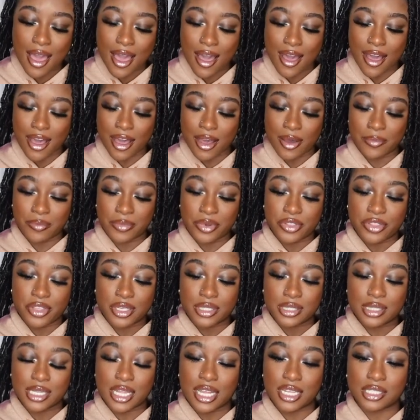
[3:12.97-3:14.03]
But
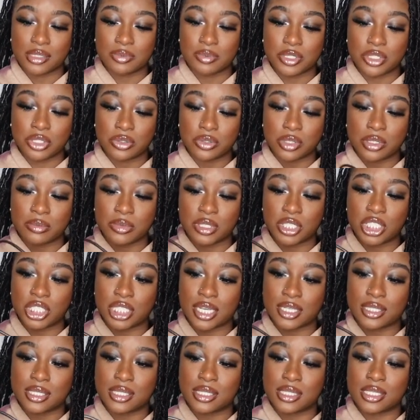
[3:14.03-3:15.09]
this has been doing me
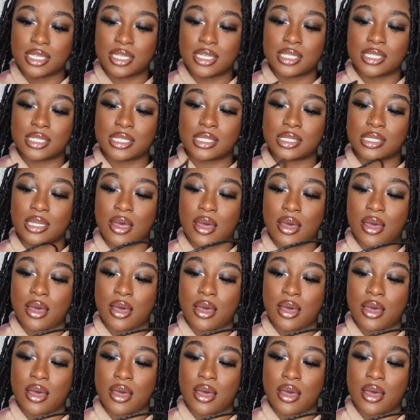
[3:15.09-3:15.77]
justice.